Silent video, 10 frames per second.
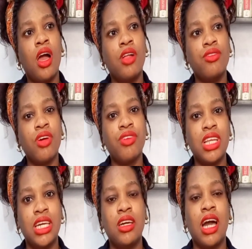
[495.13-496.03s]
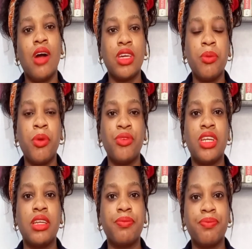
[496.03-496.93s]
Not really. I'll keep on
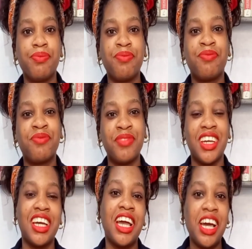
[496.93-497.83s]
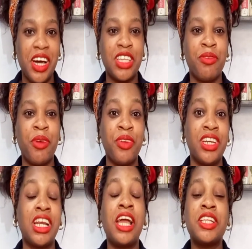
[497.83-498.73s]
reading. I'll keep on
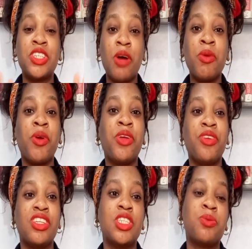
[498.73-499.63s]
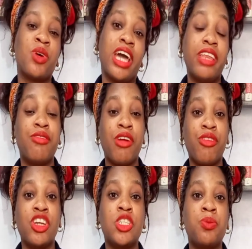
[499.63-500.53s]
reading. Tell me when you read this book, and if you have
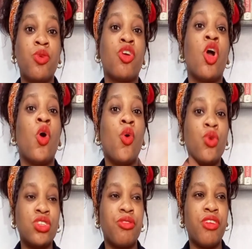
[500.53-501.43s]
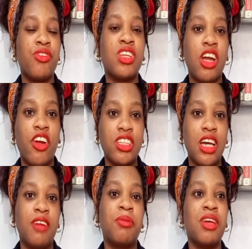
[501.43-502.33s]
read this book, who is your favorite
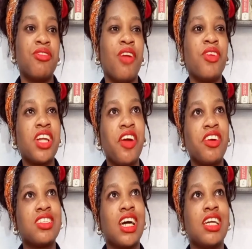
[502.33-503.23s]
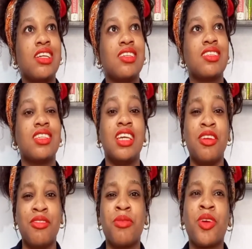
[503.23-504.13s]
character? My favorite character is
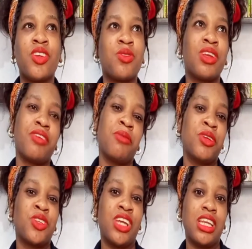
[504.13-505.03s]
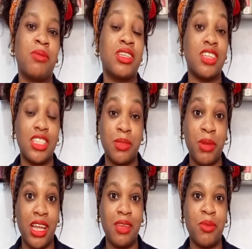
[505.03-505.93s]
Eve, because whenever I mention her name, I start
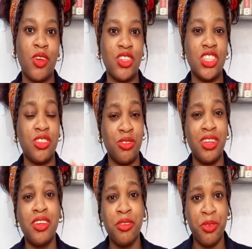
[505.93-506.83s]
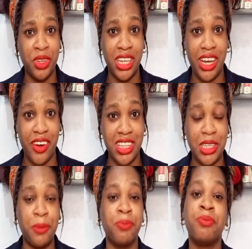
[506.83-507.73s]
smiling because she's a really funny character.